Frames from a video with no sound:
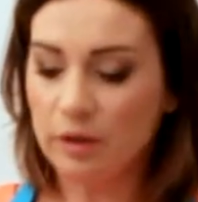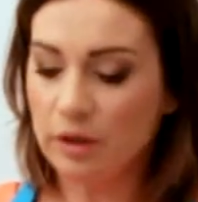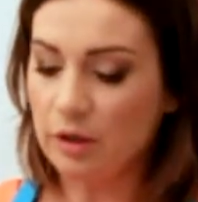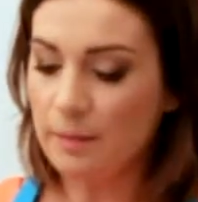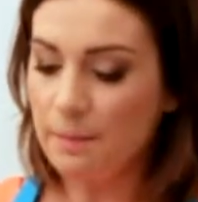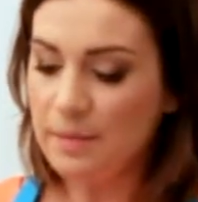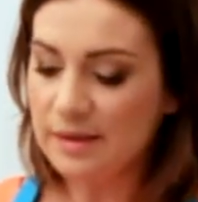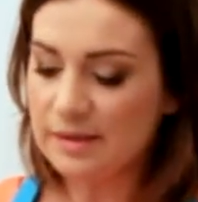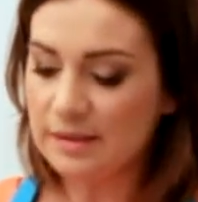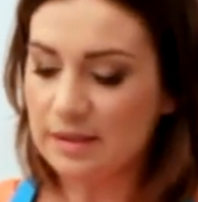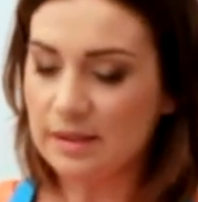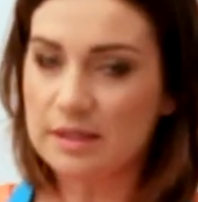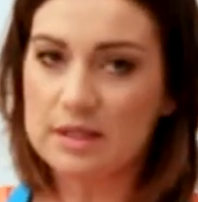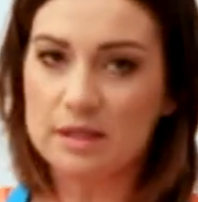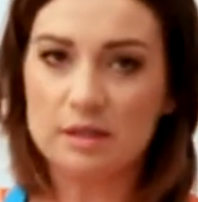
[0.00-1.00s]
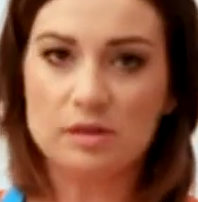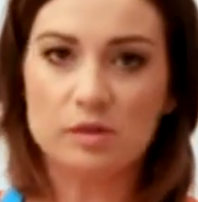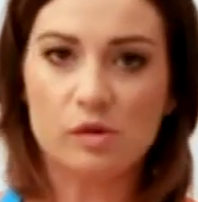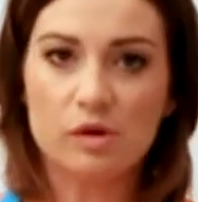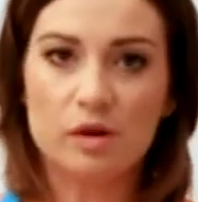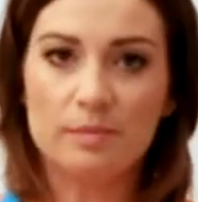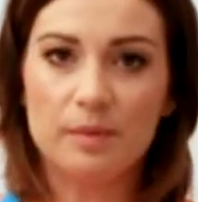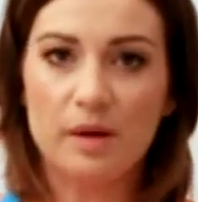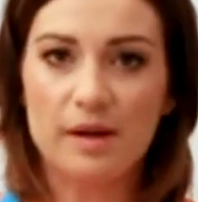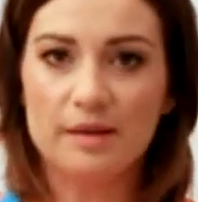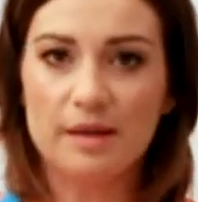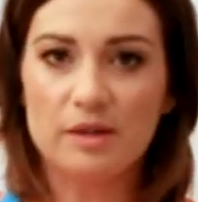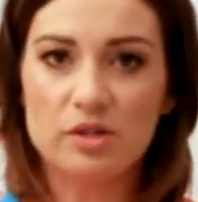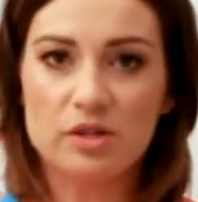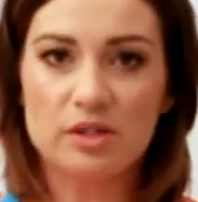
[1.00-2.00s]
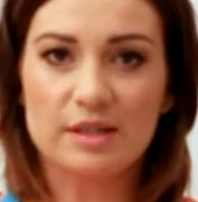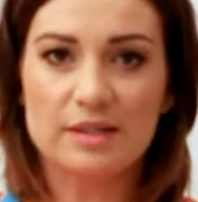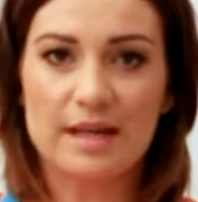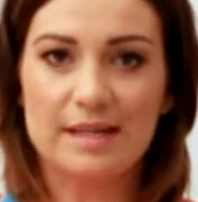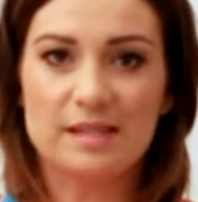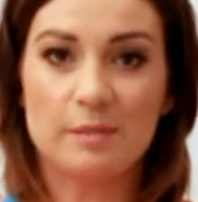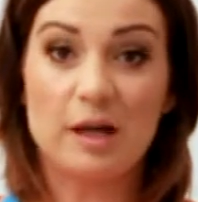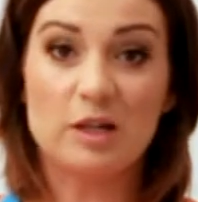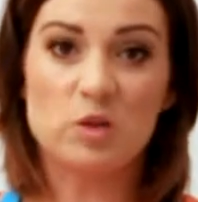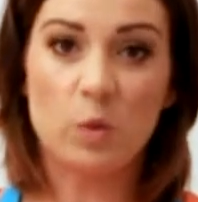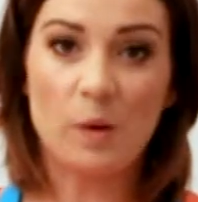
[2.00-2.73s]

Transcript: we're going to mix it until it's all combined. That usually takes about